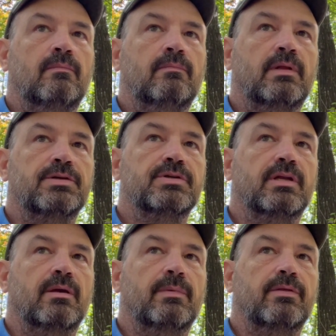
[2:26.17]
that should
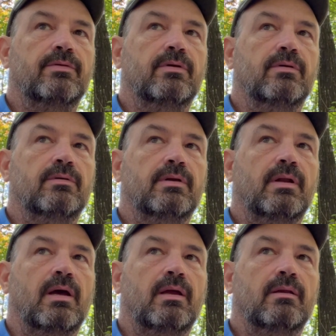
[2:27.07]
get me through
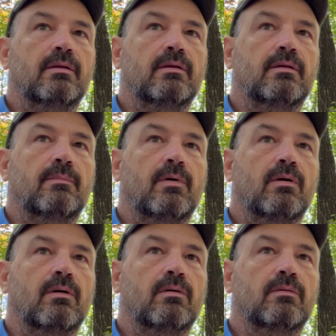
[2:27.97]
tonight and
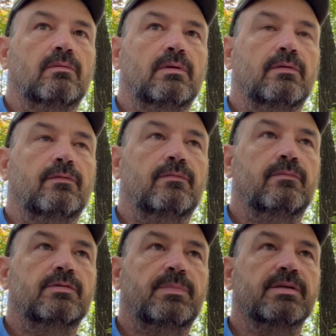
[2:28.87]
tomorrow,
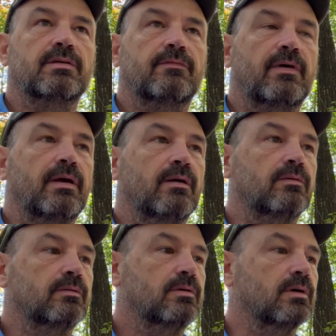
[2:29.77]
especially if I
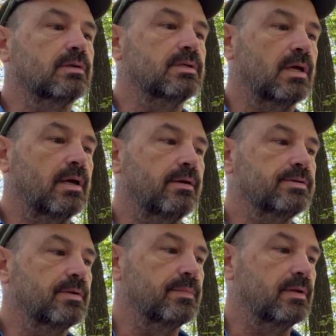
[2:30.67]
don't cook tonight or
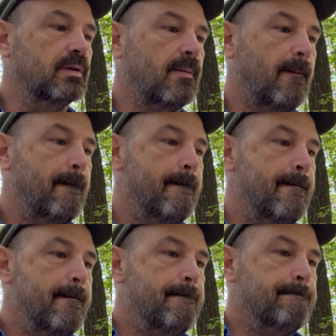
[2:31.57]
something.
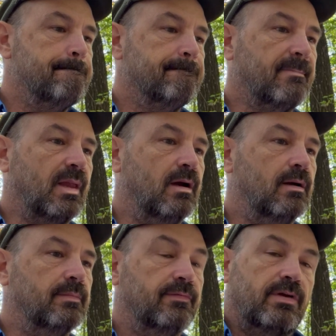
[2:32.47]

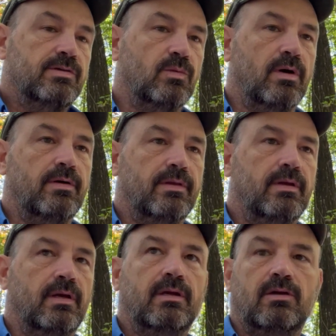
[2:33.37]
If there's water, then
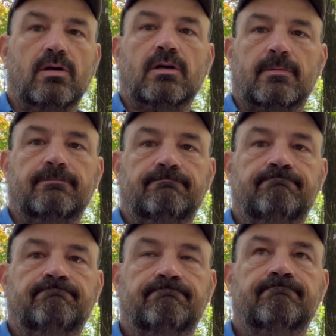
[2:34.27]
I can cook.
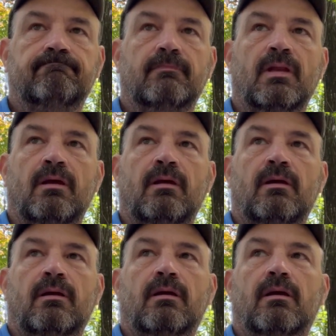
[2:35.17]

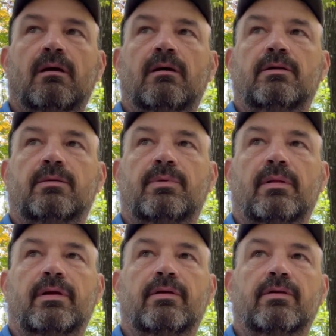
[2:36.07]
You can
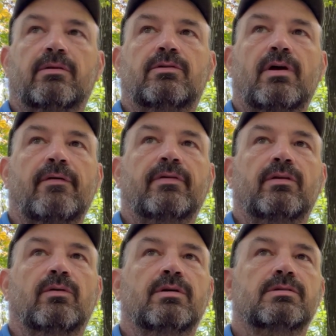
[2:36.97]
probably hear the traffic
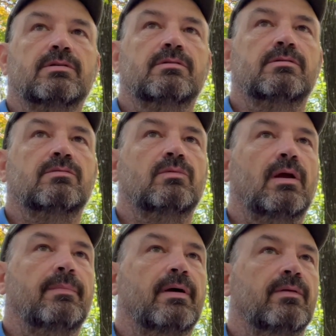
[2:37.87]
noise. It's
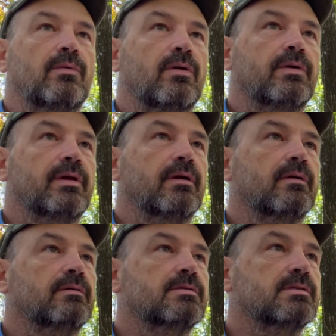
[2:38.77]
right by the road
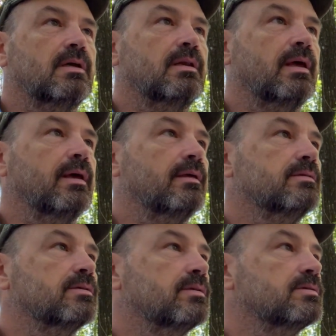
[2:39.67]
here. It's Sunday,
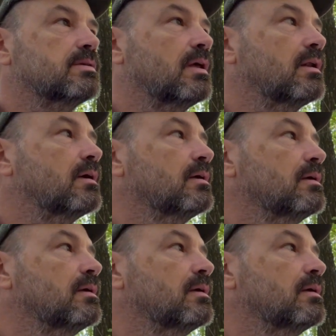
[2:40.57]
so there's a lot of